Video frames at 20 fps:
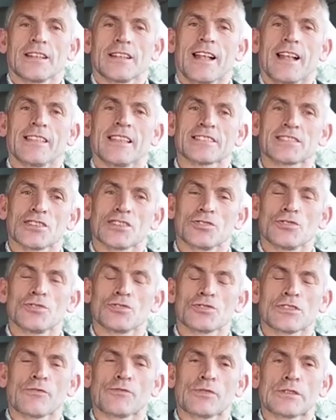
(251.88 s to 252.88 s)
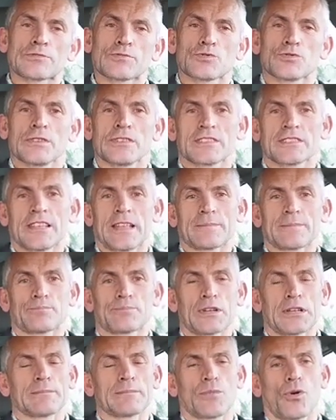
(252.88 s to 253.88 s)
And that's the huge difference between, you said,
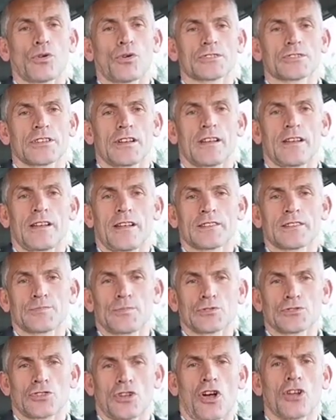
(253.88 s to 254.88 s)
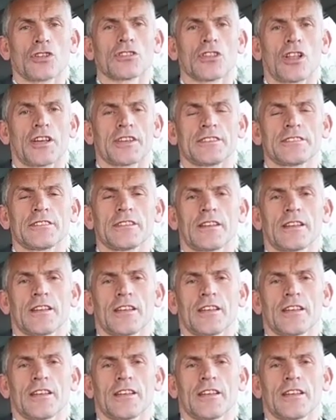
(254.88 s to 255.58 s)
brick and mortar, I suppose, the online.